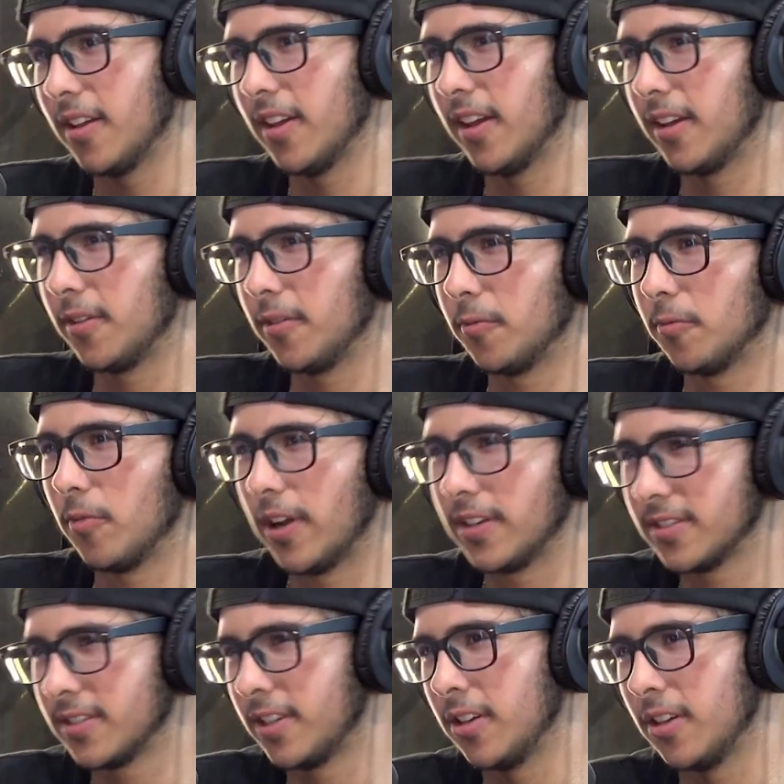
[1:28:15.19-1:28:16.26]
like,
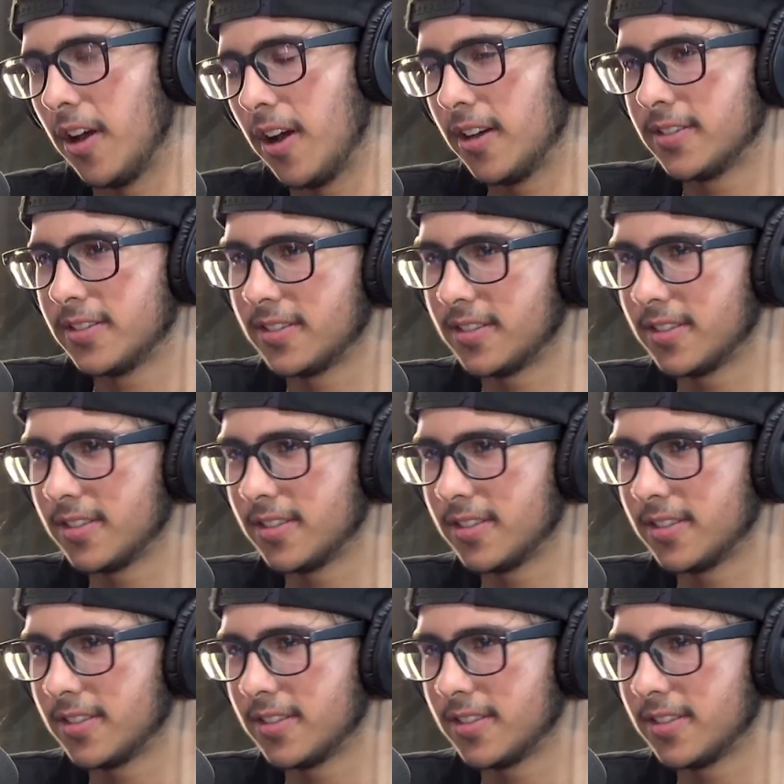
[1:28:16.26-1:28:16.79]
wrestling lost,